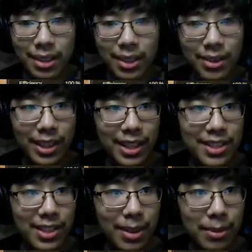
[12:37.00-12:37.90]
Okay,
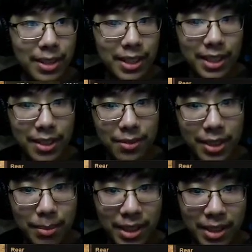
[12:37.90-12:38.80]
so I'm gonna give
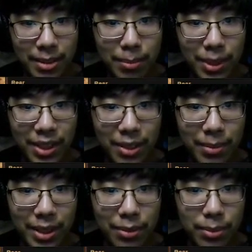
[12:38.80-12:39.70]
them a
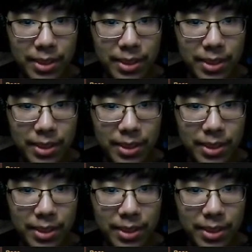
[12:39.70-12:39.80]
compartment